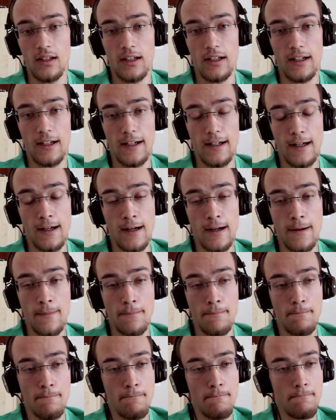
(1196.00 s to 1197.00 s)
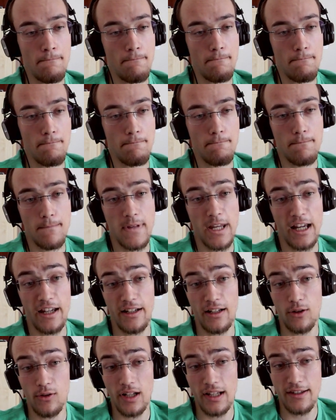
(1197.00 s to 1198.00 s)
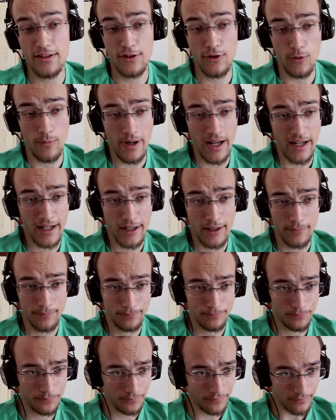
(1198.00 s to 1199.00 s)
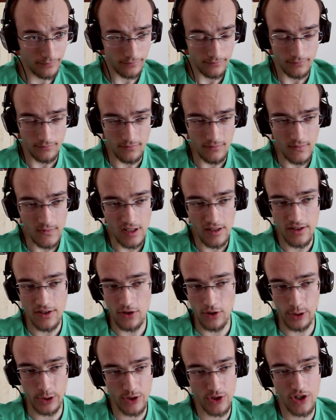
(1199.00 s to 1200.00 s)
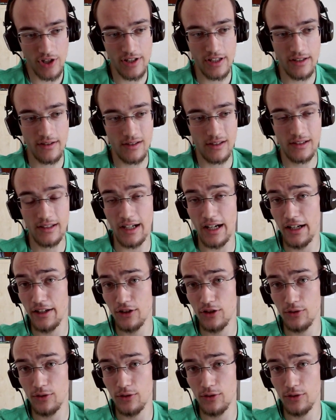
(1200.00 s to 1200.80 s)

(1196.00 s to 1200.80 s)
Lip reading: Yeah, now let's go back. So I was just trying to